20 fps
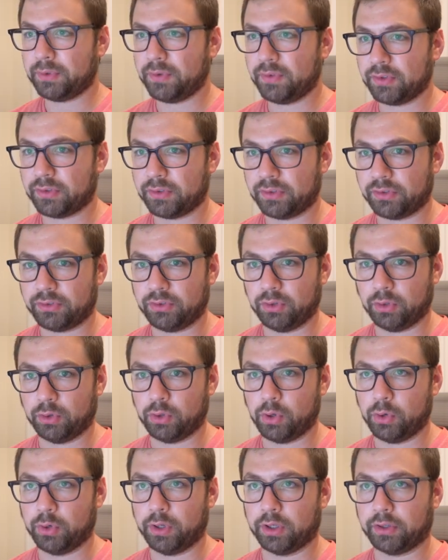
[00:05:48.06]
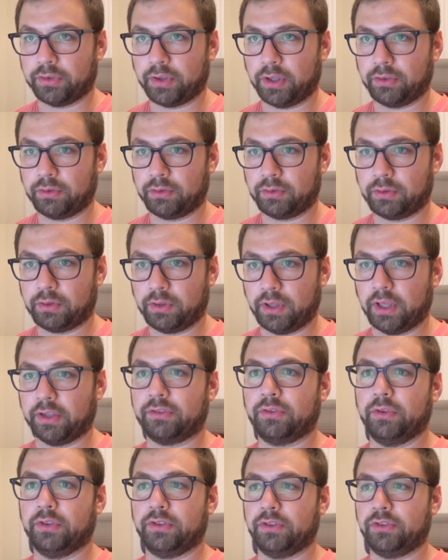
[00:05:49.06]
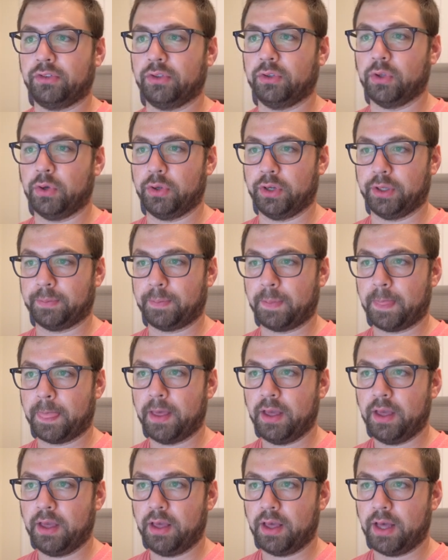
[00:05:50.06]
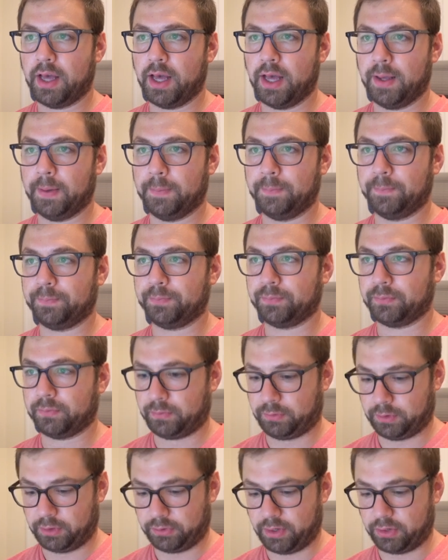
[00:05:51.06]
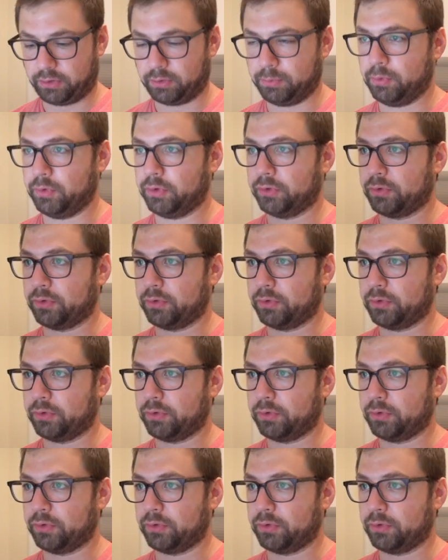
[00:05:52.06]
me see if this is still loading. So I, yes, this is still loading. Um, let's actually move